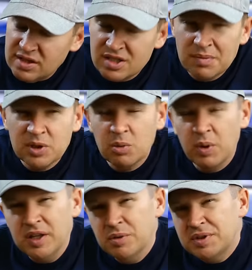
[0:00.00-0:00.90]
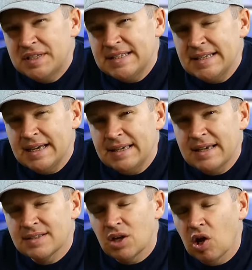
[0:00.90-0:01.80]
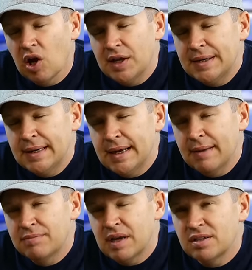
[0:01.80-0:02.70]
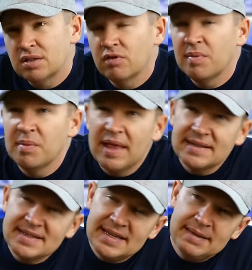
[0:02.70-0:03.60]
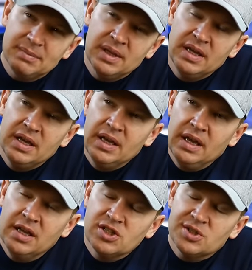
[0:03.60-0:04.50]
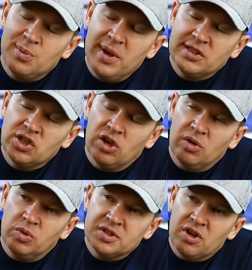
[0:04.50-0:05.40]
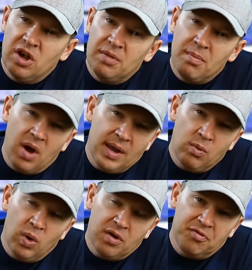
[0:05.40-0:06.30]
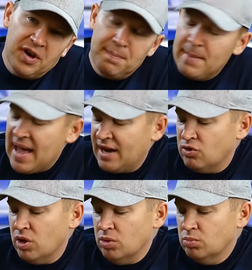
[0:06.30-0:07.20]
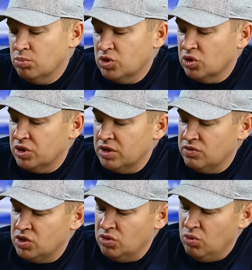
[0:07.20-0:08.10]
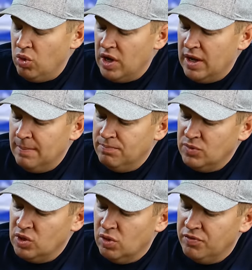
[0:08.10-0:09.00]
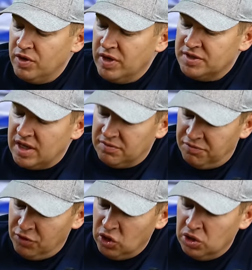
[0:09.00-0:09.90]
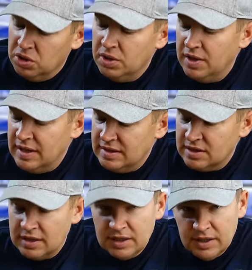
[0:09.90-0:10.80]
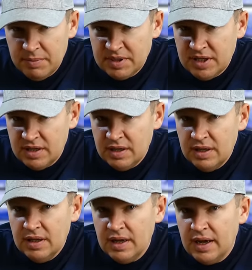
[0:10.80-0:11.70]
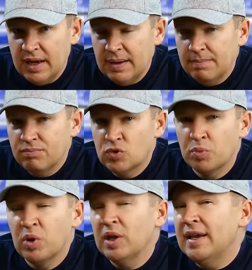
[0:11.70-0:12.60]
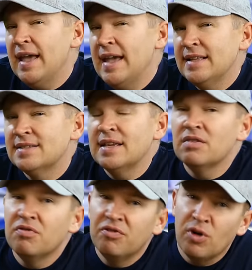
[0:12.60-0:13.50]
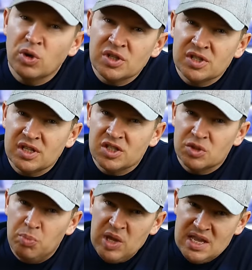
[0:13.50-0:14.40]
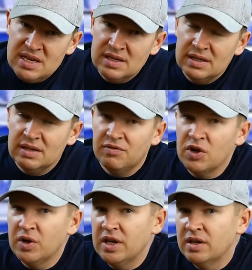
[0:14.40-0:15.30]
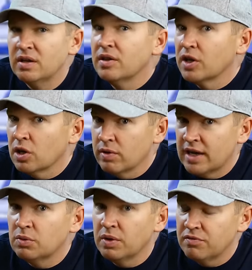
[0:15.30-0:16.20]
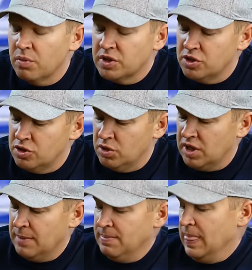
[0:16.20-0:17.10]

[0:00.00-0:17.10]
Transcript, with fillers: similar to what you would see, I guess, on, uh, I seem to remember that same switch was on my 105 macro. So it gives you, um, you know, if you're, it's got full and then it's got the limited. Um, so probably aids in focusing speed if you're in the correct one for what you're doing.